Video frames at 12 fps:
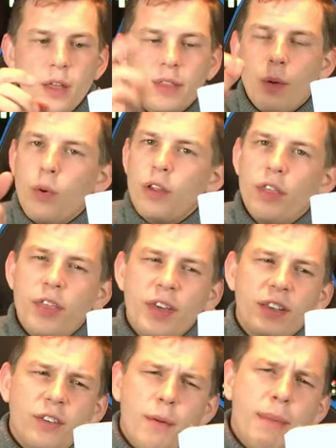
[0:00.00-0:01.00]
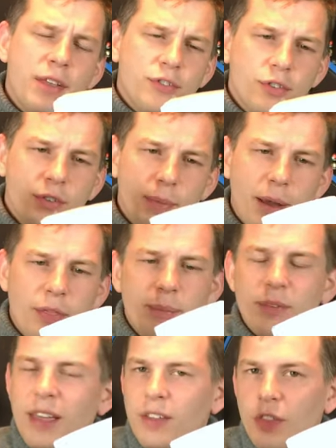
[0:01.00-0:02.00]
Now, one of the things I mentioned about
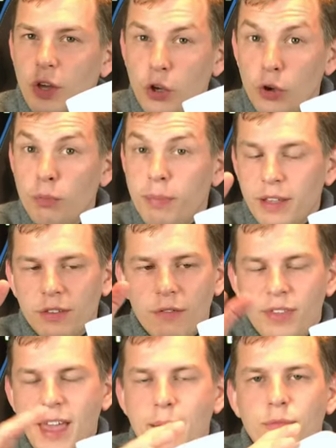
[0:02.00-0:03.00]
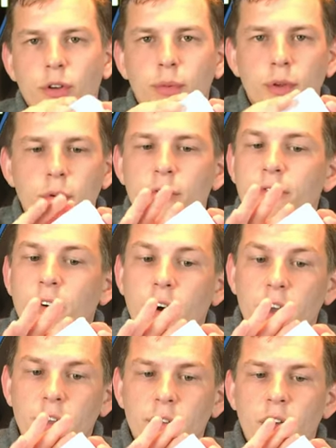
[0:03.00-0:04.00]
them taking the good bits of the
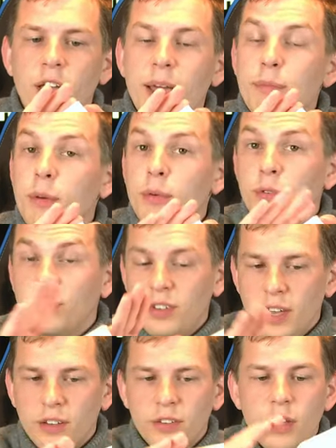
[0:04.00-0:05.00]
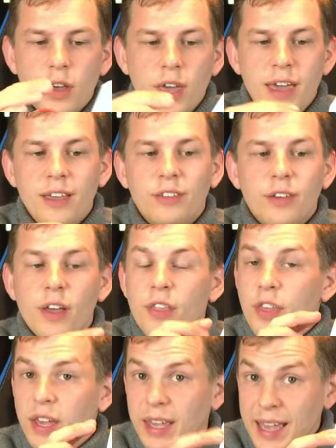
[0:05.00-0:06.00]
MW5, uh, MW6 is
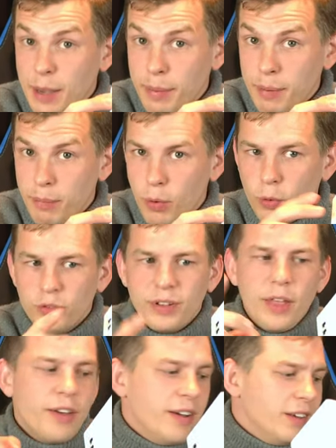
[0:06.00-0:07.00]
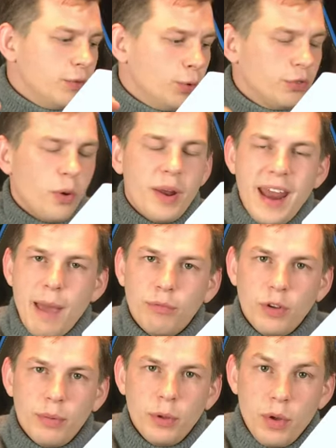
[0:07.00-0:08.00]
the gigabit ports. Now, there is also an
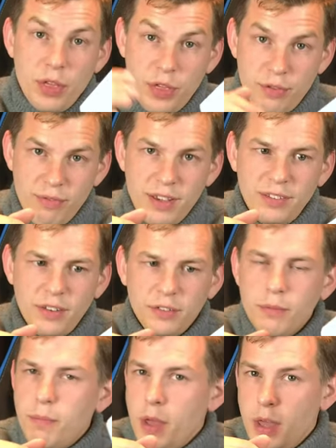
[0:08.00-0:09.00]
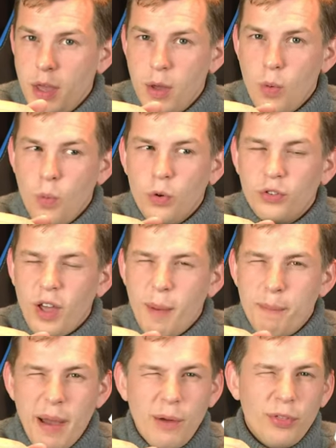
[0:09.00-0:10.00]
MW3 system, was
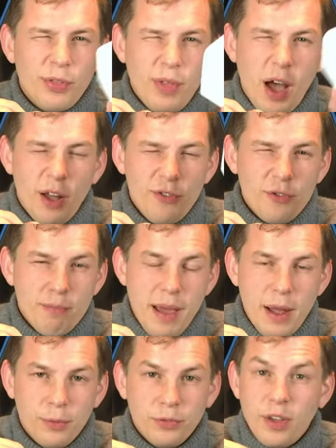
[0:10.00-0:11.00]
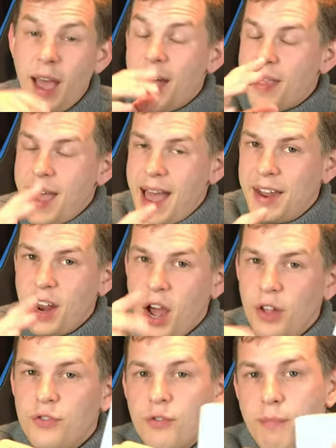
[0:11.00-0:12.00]
about £100, and that had
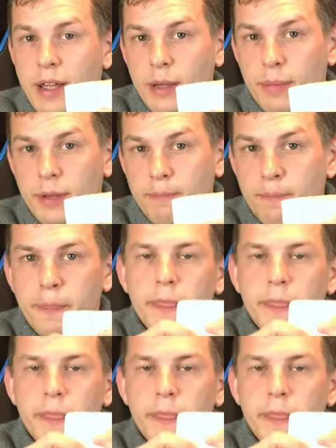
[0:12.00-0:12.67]
100 megabit.